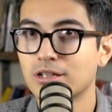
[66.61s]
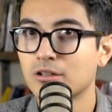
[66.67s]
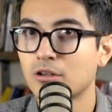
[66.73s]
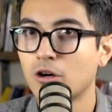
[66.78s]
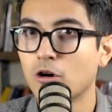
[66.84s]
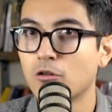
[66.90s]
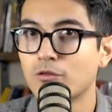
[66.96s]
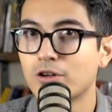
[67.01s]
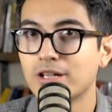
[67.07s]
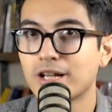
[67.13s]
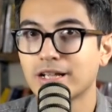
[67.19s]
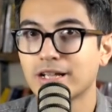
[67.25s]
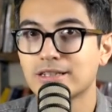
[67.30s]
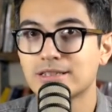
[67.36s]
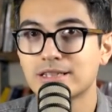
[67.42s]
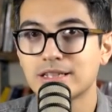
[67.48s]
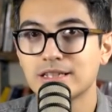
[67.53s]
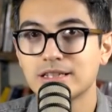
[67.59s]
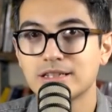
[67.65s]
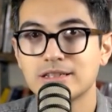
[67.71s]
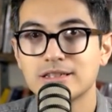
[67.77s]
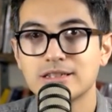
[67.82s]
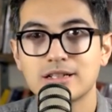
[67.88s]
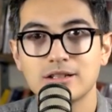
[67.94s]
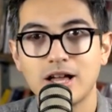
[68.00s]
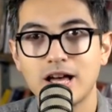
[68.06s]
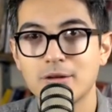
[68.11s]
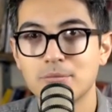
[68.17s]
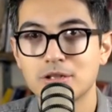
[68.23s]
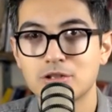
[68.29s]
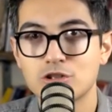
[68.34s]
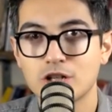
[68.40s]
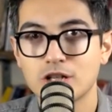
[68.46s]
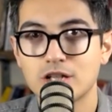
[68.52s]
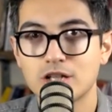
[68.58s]
COVID 19, climate
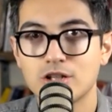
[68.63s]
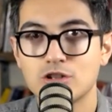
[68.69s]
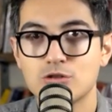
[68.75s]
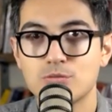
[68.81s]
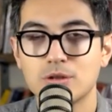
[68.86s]
change,